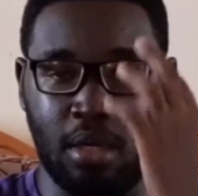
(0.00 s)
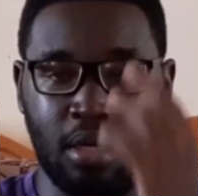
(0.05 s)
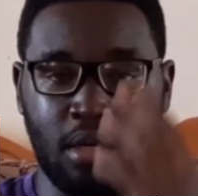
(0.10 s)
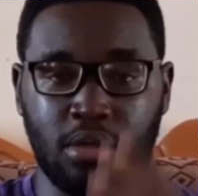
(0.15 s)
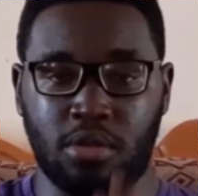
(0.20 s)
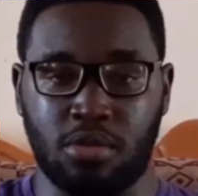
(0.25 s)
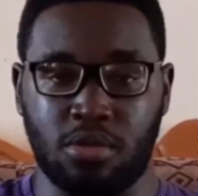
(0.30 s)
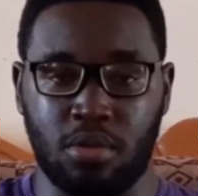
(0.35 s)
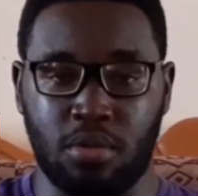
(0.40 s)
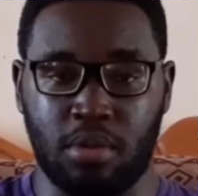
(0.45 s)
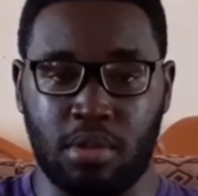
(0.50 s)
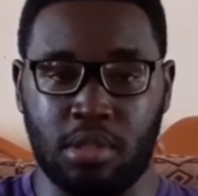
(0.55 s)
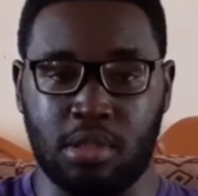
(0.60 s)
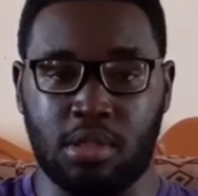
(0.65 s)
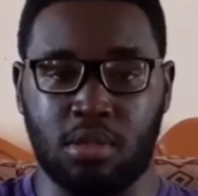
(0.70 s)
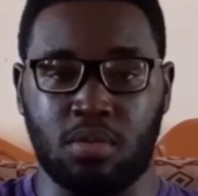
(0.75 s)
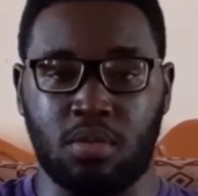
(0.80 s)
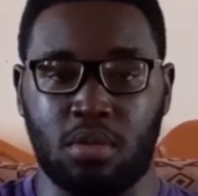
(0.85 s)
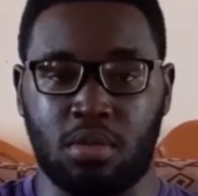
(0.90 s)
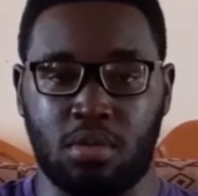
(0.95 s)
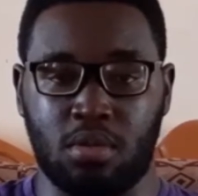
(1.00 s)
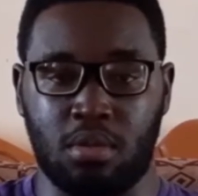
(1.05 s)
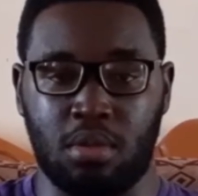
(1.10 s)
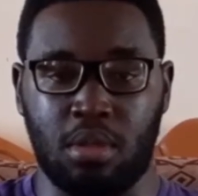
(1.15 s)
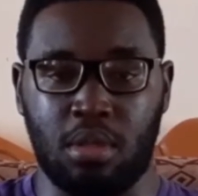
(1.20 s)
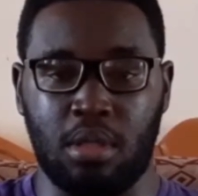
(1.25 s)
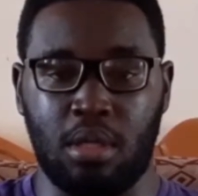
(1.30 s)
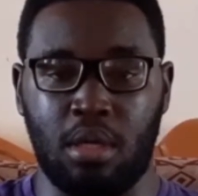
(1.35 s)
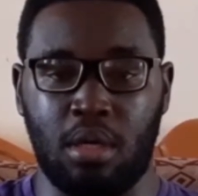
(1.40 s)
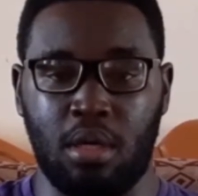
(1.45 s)
so this is what you
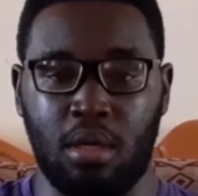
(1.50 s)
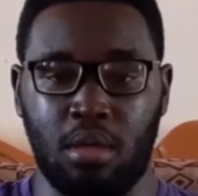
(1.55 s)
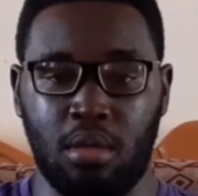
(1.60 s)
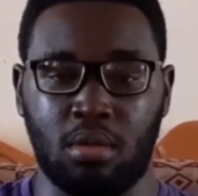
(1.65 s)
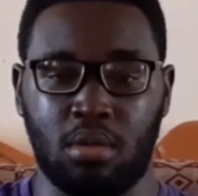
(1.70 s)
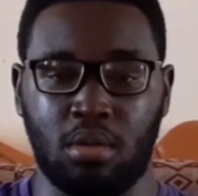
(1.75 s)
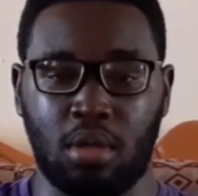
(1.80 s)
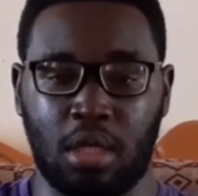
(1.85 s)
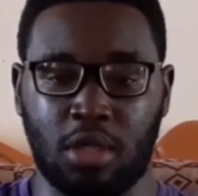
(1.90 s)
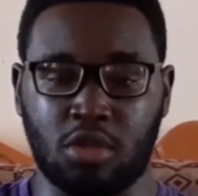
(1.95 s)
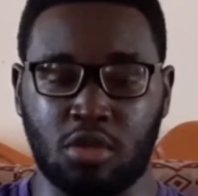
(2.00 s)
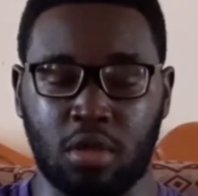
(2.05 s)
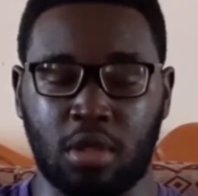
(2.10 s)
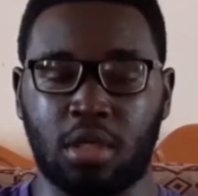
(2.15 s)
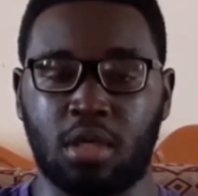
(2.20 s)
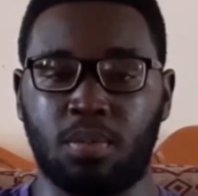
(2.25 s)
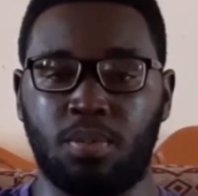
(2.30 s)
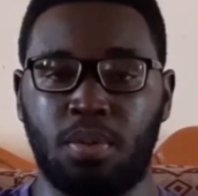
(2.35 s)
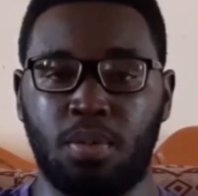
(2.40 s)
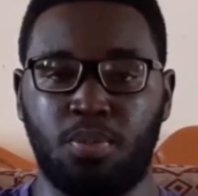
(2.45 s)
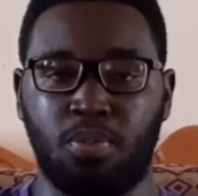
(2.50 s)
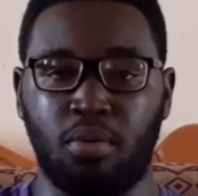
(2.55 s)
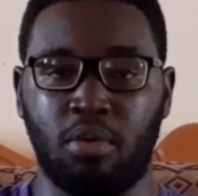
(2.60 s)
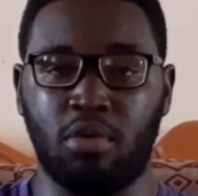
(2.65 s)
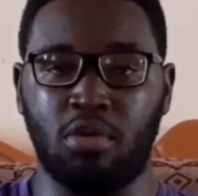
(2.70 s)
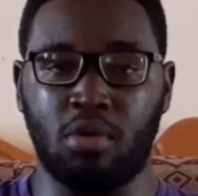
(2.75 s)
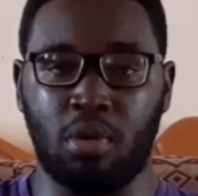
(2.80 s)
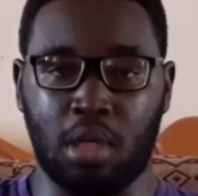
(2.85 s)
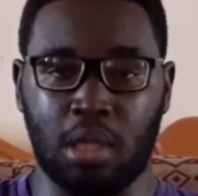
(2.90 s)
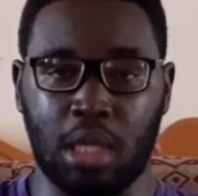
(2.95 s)
did, eh? You are choking people
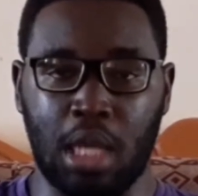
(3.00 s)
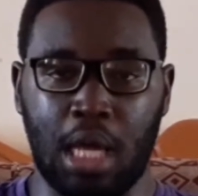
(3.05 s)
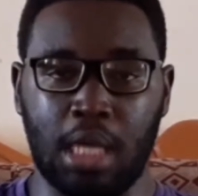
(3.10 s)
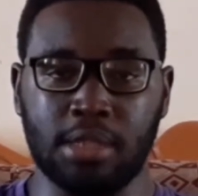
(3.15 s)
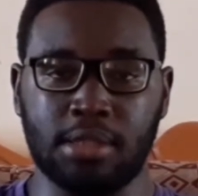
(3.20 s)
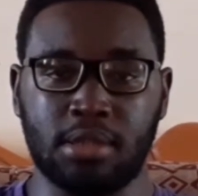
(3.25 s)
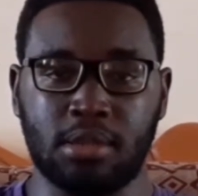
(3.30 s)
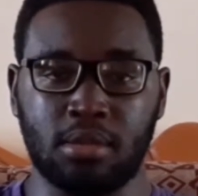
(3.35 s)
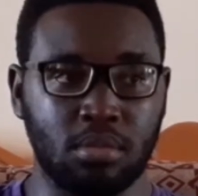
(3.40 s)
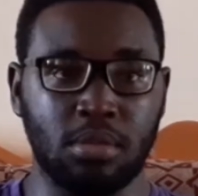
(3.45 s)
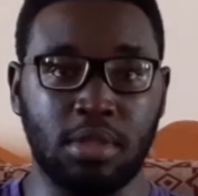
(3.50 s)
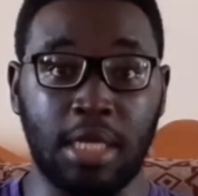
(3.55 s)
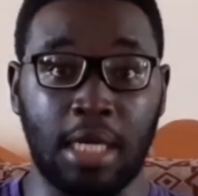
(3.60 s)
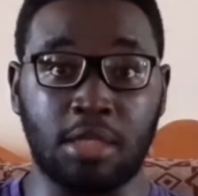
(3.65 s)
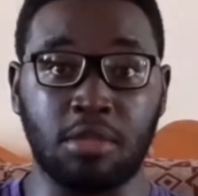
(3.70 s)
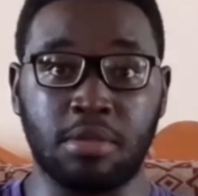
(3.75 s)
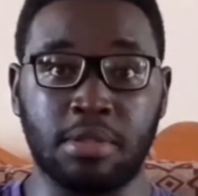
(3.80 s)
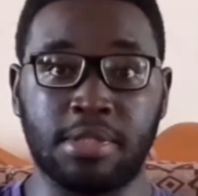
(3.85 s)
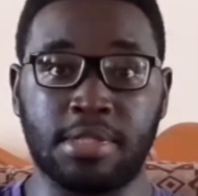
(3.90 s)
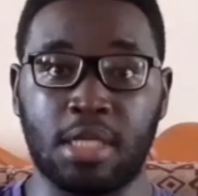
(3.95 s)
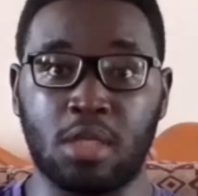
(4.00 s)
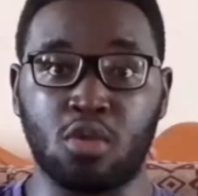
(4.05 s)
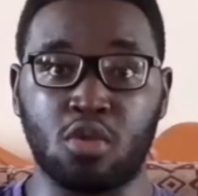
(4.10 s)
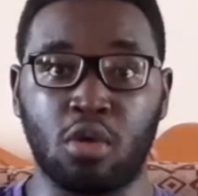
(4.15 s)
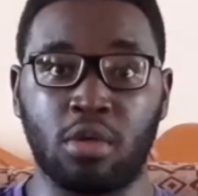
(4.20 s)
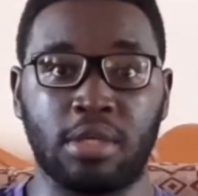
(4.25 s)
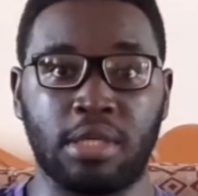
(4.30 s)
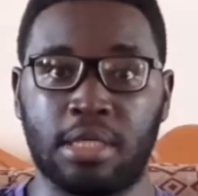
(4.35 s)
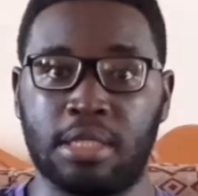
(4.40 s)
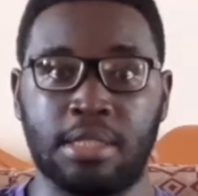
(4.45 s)
in your class? He actually said
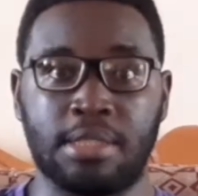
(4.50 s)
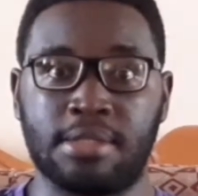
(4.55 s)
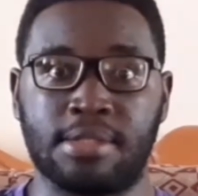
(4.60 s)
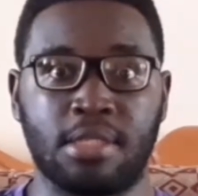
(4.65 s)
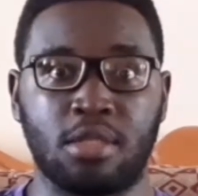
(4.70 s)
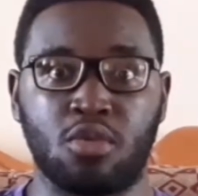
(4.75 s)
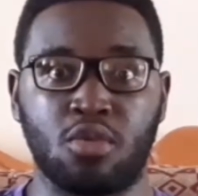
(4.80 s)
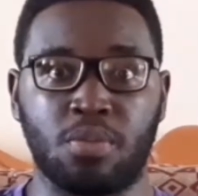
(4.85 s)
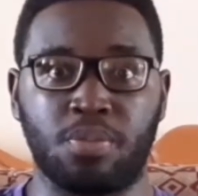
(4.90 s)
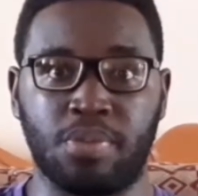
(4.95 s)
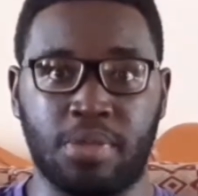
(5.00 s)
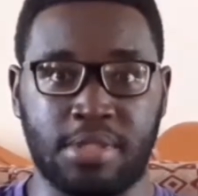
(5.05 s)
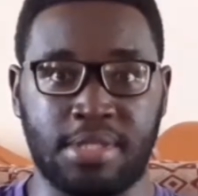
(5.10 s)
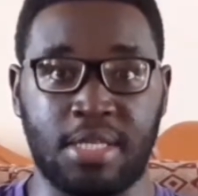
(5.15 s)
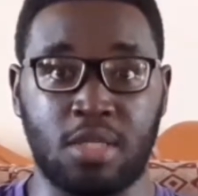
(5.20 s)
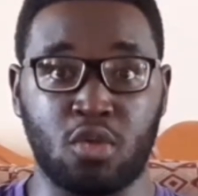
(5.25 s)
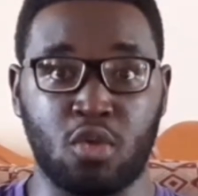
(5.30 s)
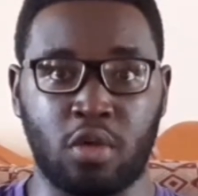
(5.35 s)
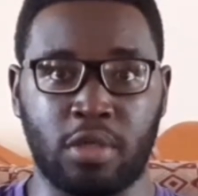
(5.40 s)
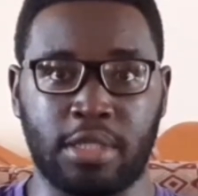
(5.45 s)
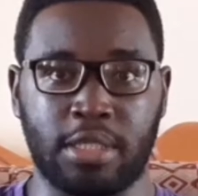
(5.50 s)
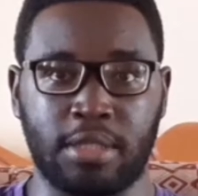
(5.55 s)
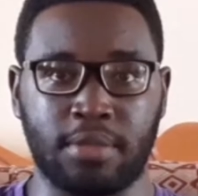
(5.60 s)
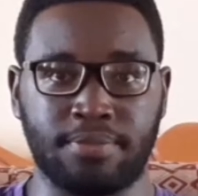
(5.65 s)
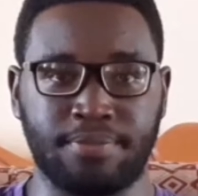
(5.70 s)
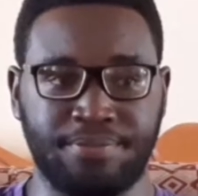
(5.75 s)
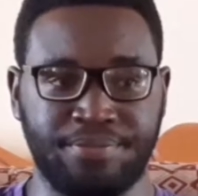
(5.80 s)
choking. He didn't say tripping, he said choking.